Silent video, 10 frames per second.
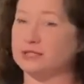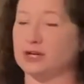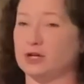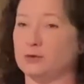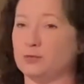You
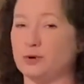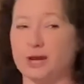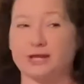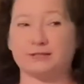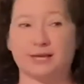know, you
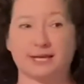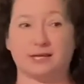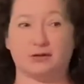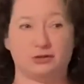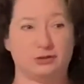pray, you take it,
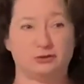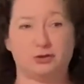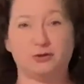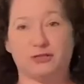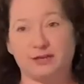you
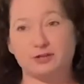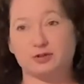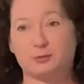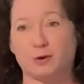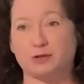do the things
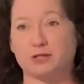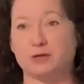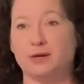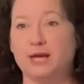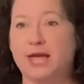you're supposed to
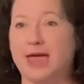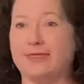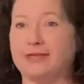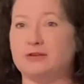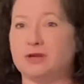do, and
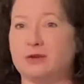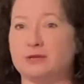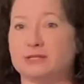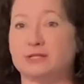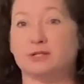then you
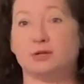notice